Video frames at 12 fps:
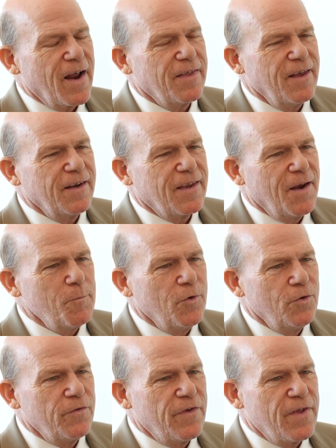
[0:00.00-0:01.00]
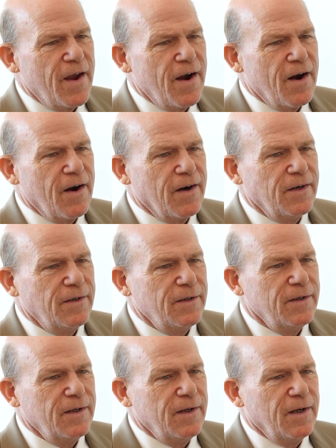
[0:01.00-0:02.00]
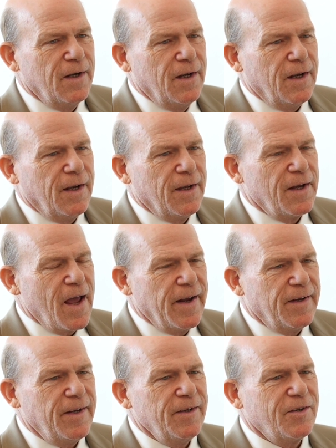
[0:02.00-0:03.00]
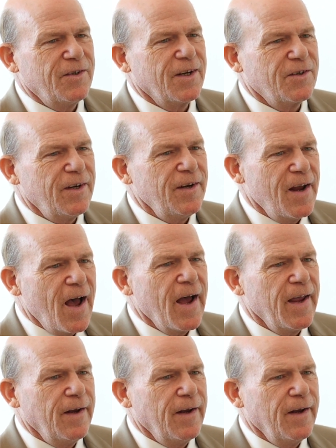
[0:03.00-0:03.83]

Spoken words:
I think they moved there in 1969